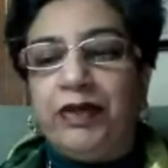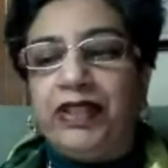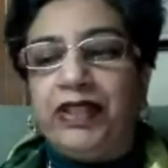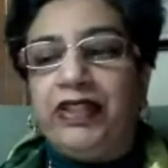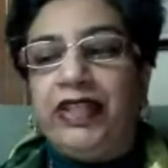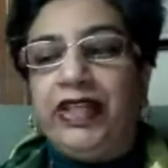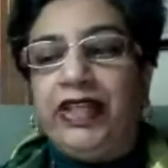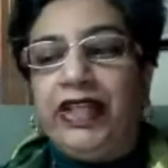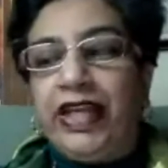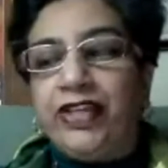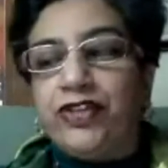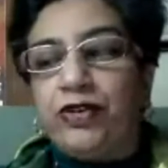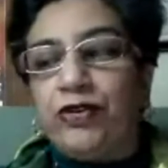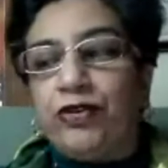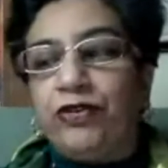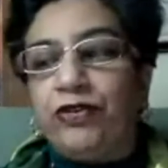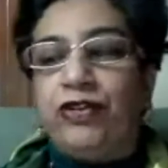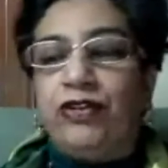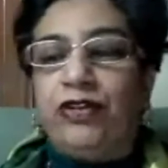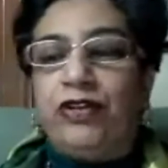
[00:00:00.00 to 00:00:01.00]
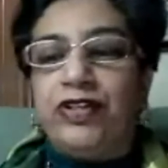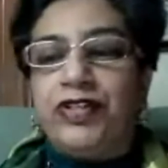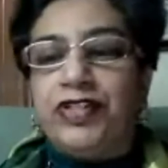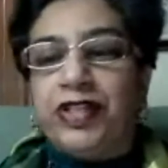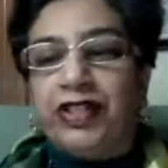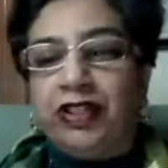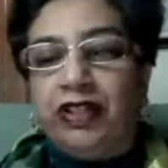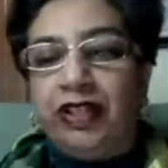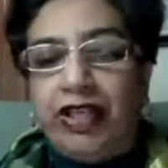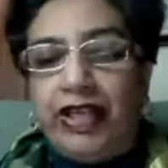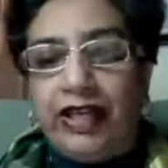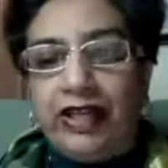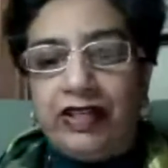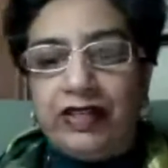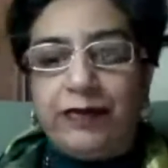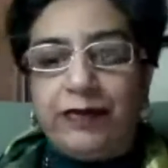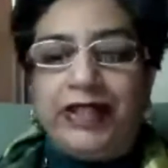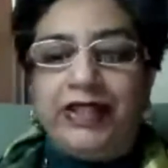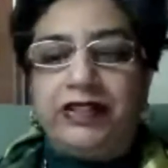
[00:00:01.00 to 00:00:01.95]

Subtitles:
and the age, chronological age